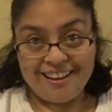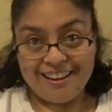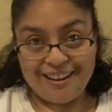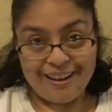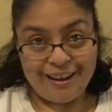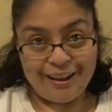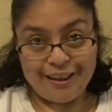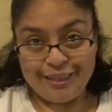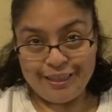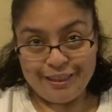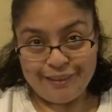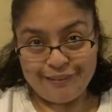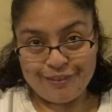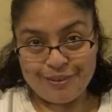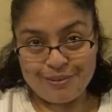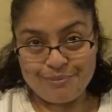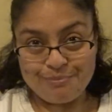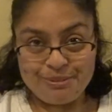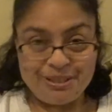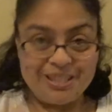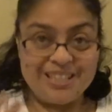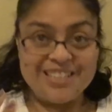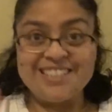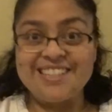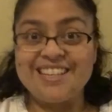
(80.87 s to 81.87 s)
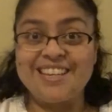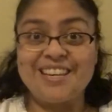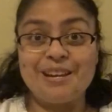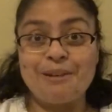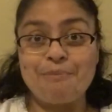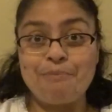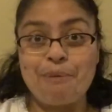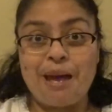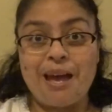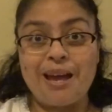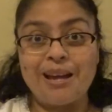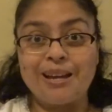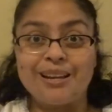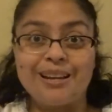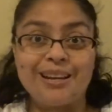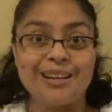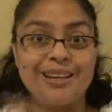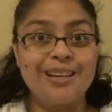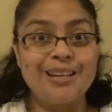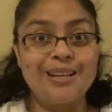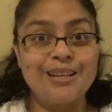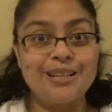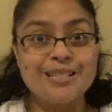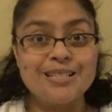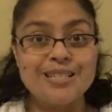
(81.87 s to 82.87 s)
love it because I get a bag and I
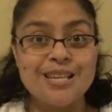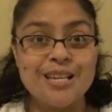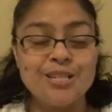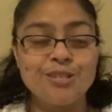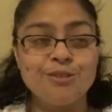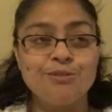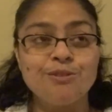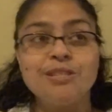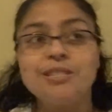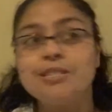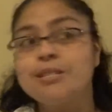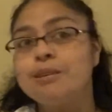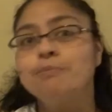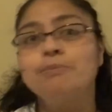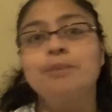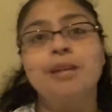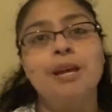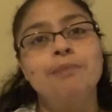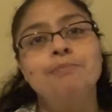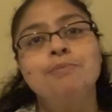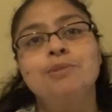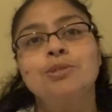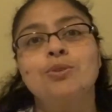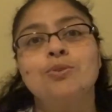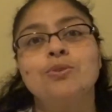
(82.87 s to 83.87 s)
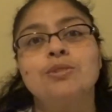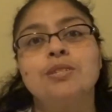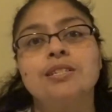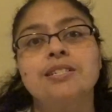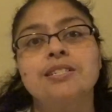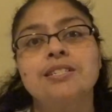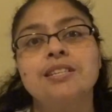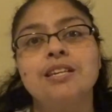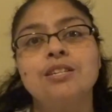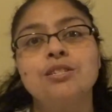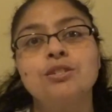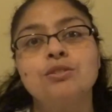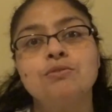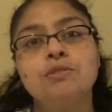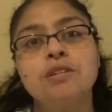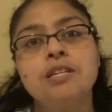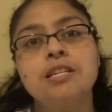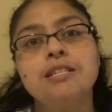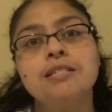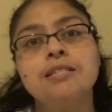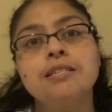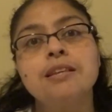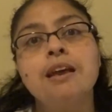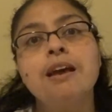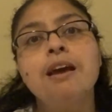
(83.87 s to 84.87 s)
get accessories. Sometimes those
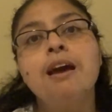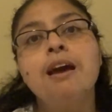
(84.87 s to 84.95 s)
accessories